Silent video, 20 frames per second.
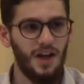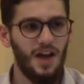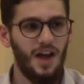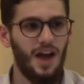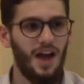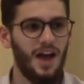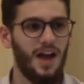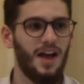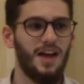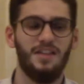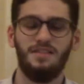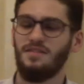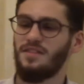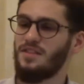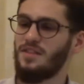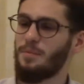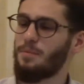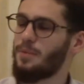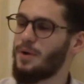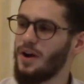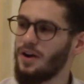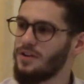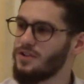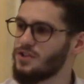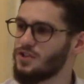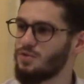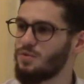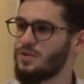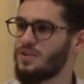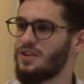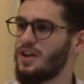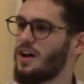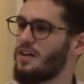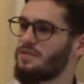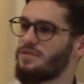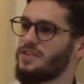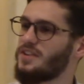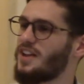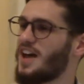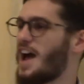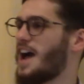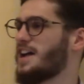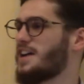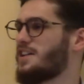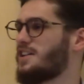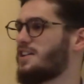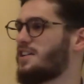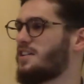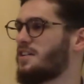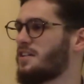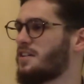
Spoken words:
And the parents would not feel agony.